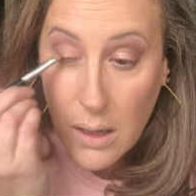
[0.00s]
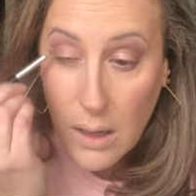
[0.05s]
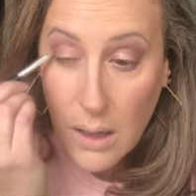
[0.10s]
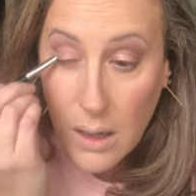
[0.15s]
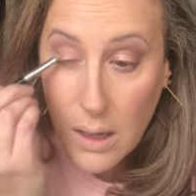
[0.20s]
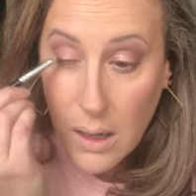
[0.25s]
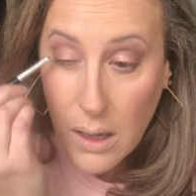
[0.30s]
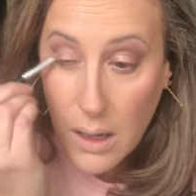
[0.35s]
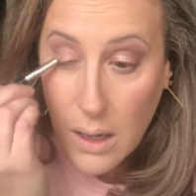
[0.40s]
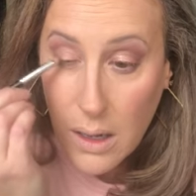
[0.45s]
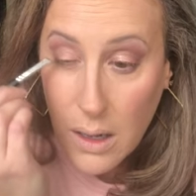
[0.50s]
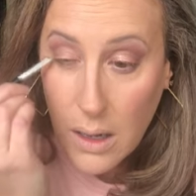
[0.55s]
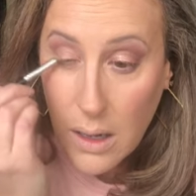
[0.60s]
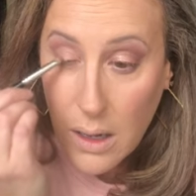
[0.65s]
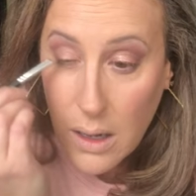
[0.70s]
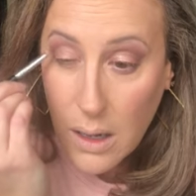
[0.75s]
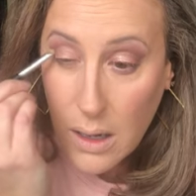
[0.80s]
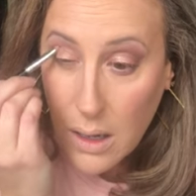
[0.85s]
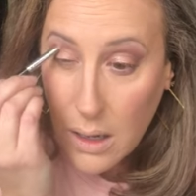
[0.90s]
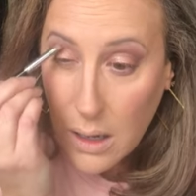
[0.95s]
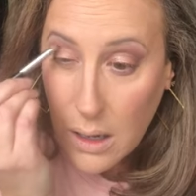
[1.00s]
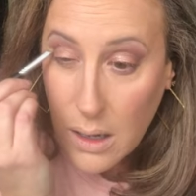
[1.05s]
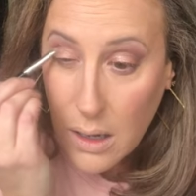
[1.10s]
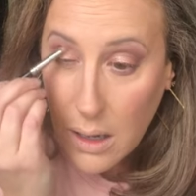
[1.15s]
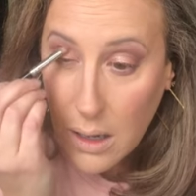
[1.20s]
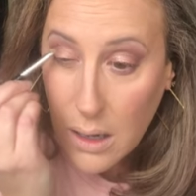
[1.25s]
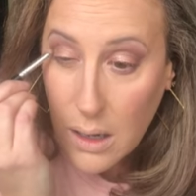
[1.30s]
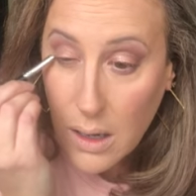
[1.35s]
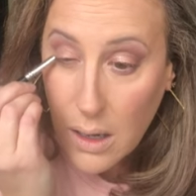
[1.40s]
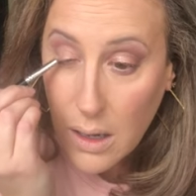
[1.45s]

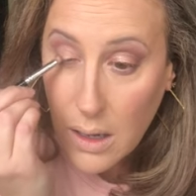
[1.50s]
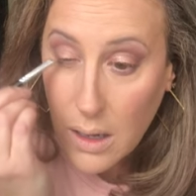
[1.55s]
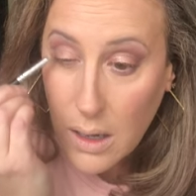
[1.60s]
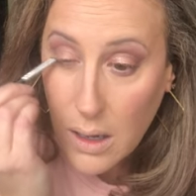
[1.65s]
(no one is talking)